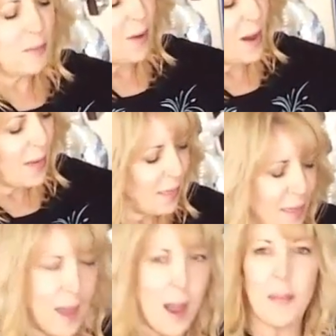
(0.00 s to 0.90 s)
Yvonne.
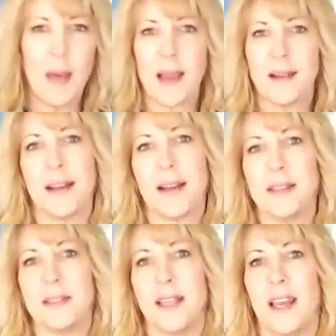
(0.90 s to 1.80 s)
I'm back, like I
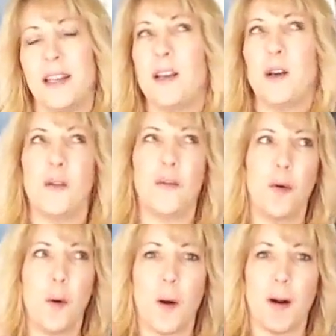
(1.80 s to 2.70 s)
said,
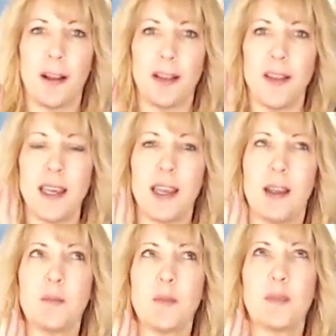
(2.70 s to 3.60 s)
for
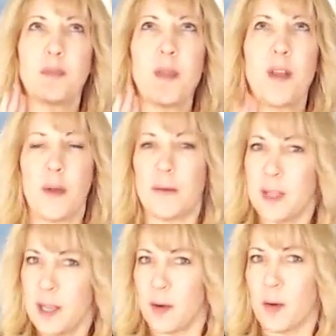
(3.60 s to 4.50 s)
the
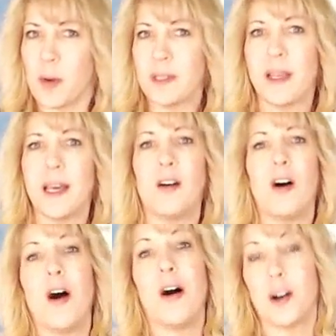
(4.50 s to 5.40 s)
Thrifting for Resale
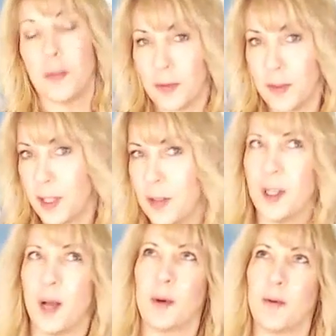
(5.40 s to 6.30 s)
haul review
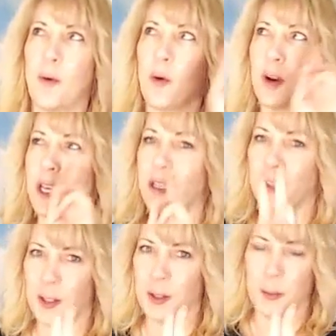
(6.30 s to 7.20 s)
number
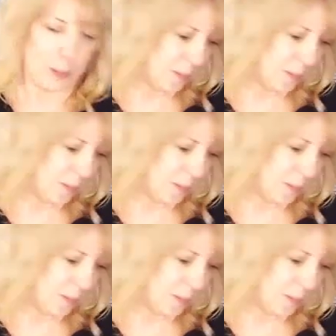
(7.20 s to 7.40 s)
42.